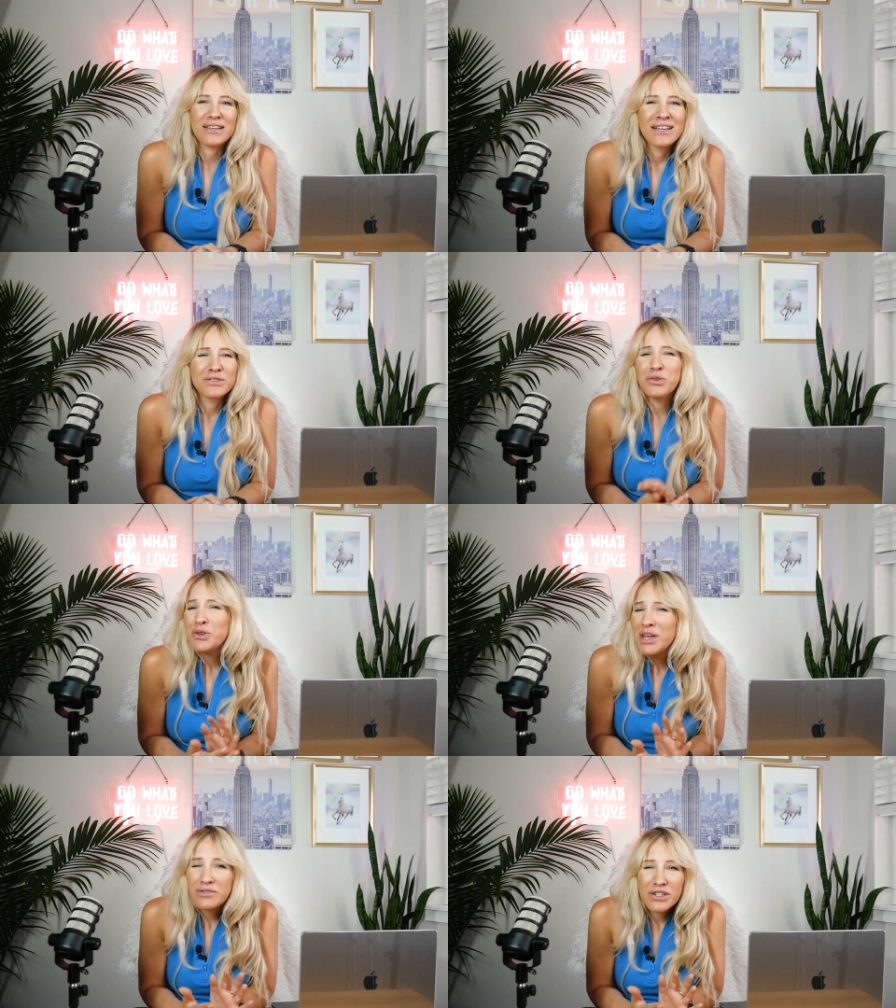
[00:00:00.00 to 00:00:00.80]
so you
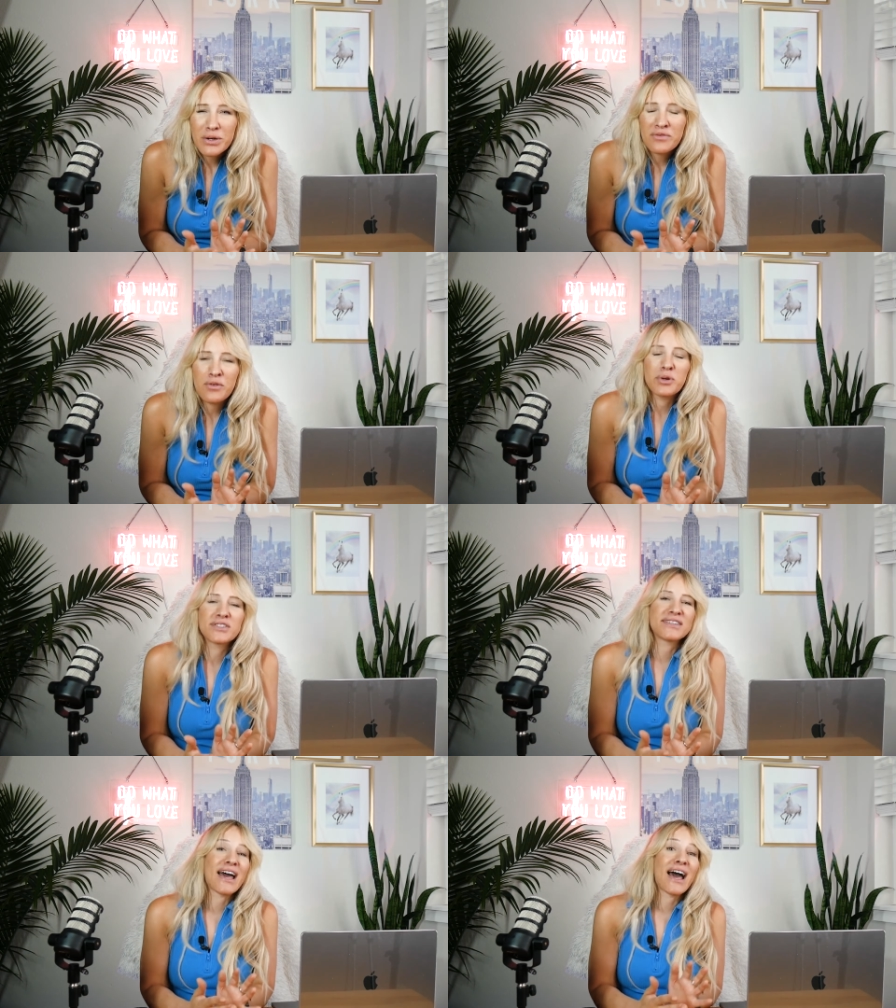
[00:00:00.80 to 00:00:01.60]
never know if the
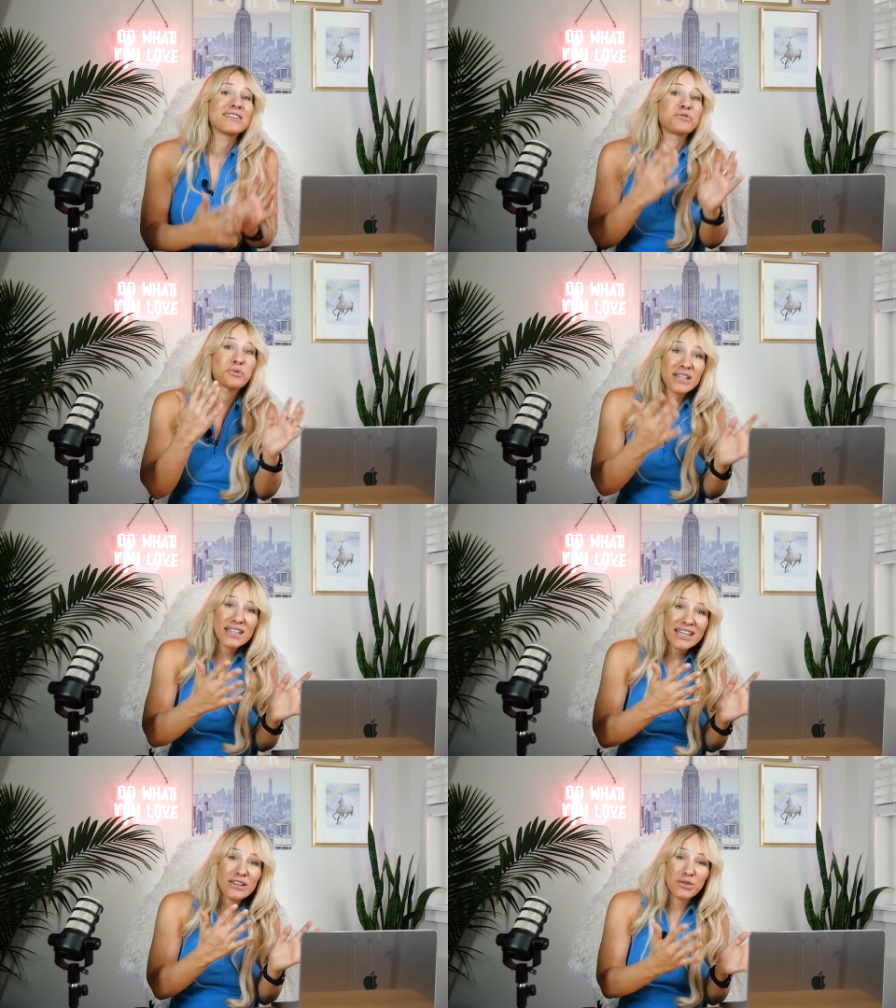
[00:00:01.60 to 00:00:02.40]
person has
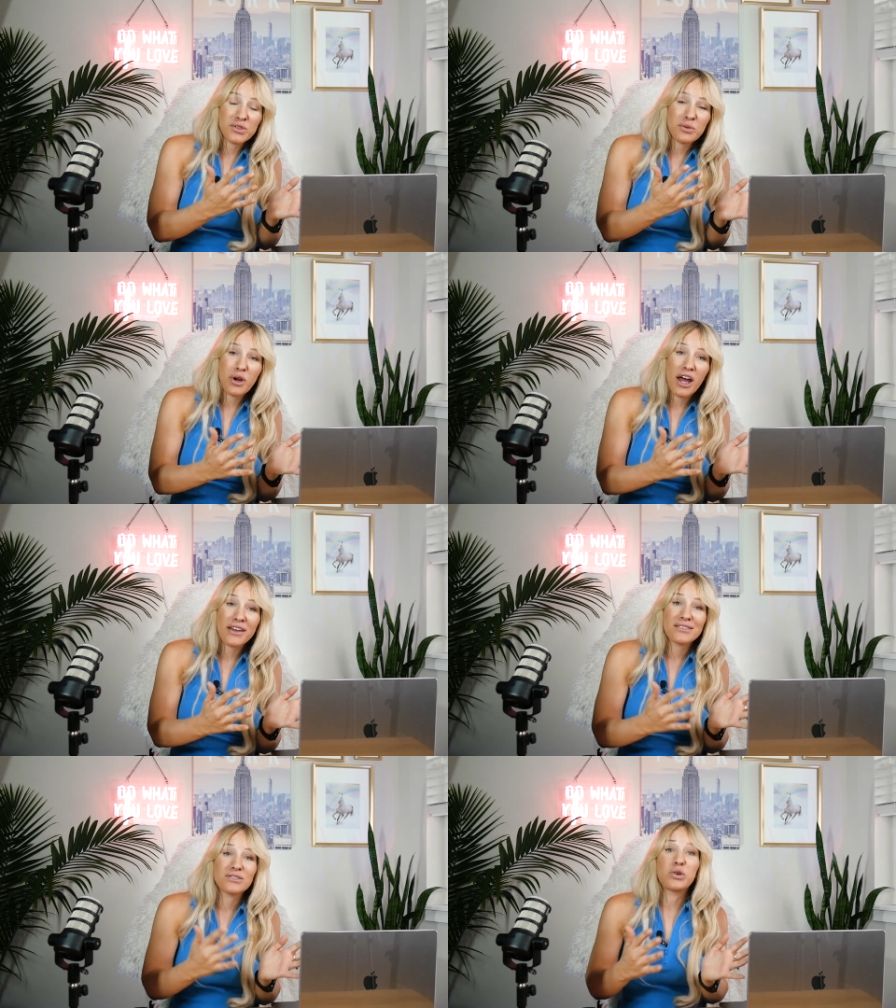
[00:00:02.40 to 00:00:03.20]
really used the
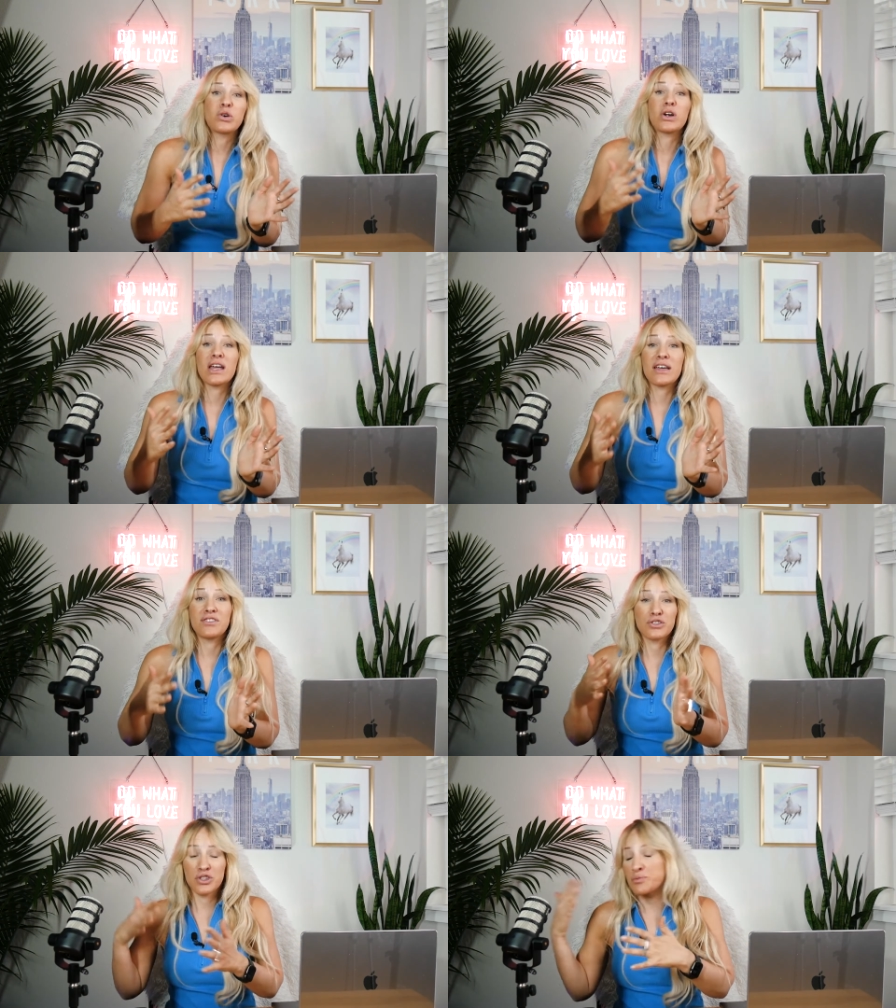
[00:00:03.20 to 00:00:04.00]
product or if
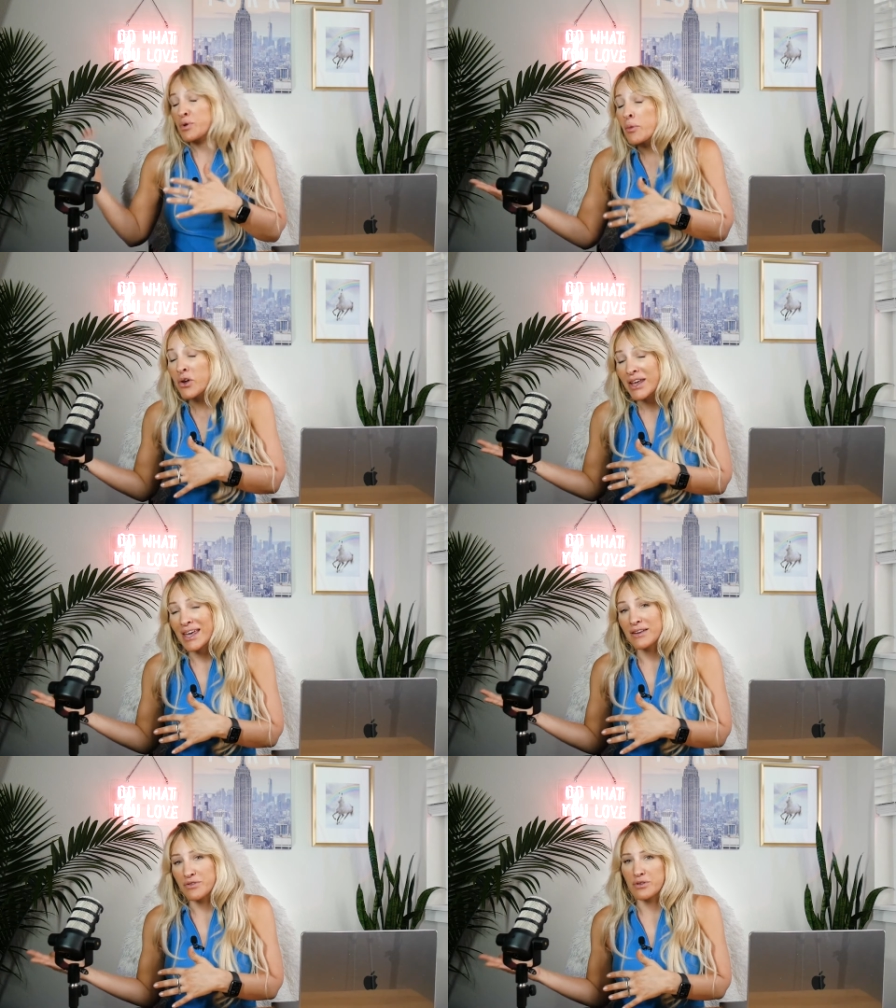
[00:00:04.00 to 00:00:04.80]
they're just promoting
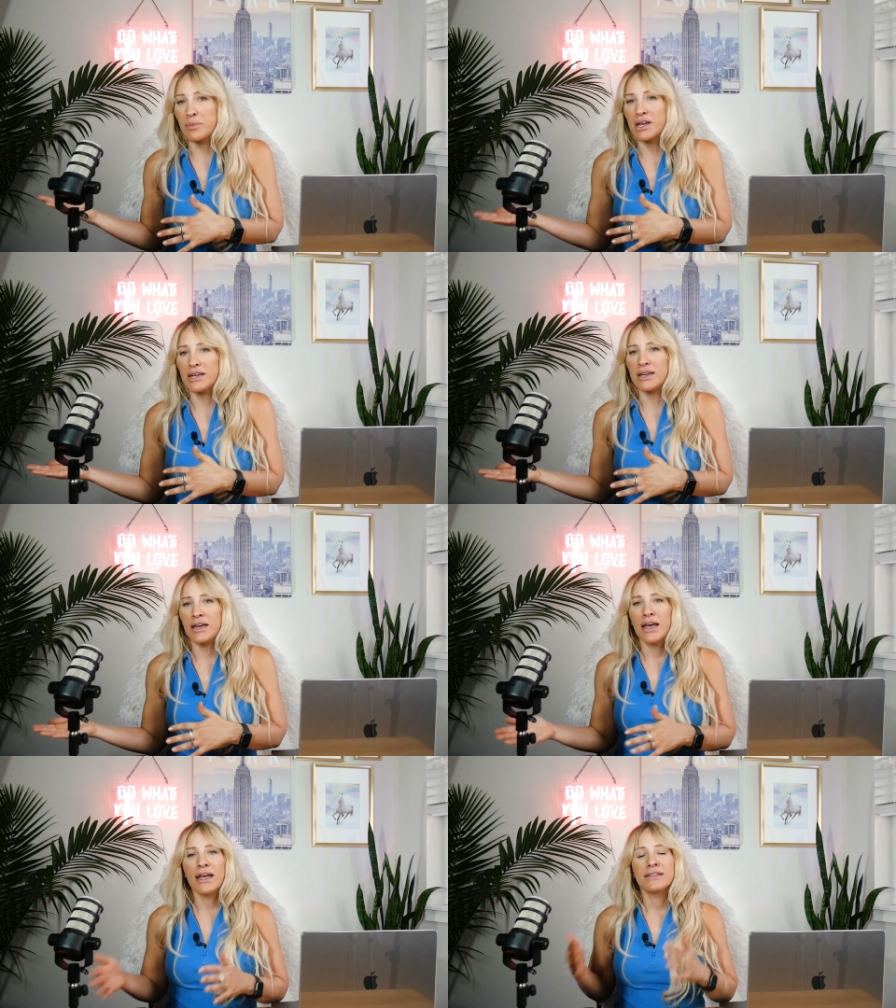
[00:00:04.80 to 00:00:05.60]
it for the money.
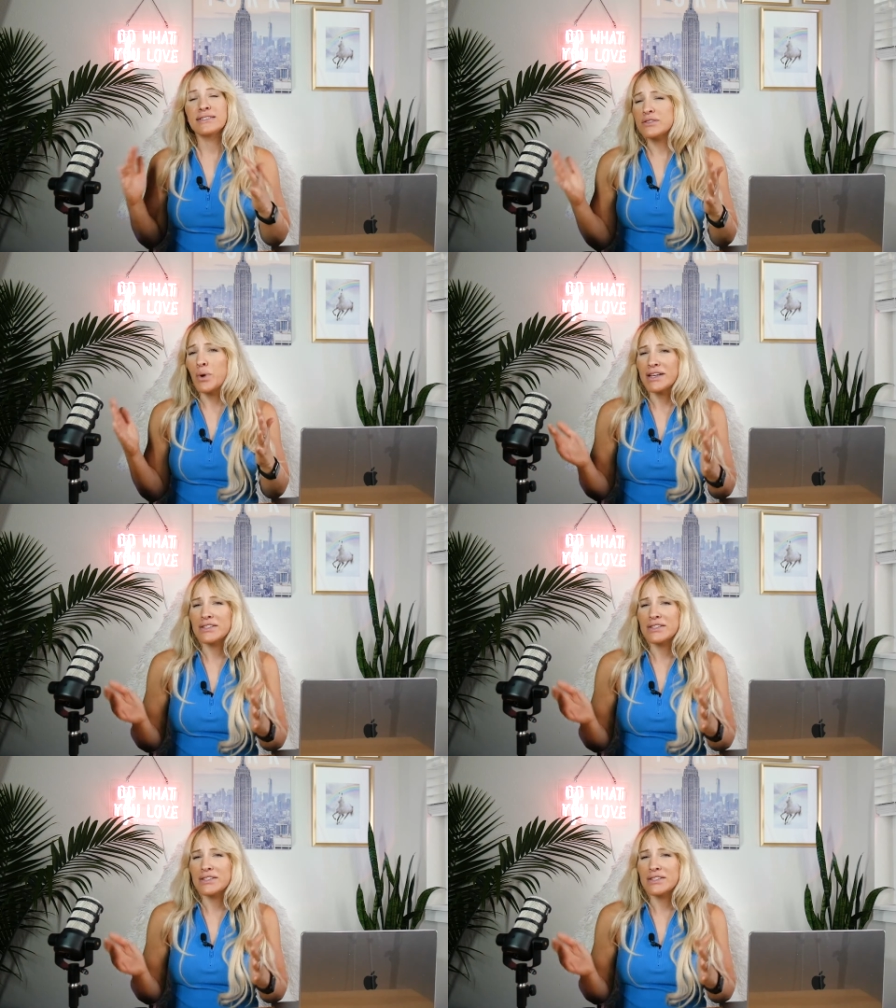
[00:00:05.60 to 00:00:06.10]
This is why in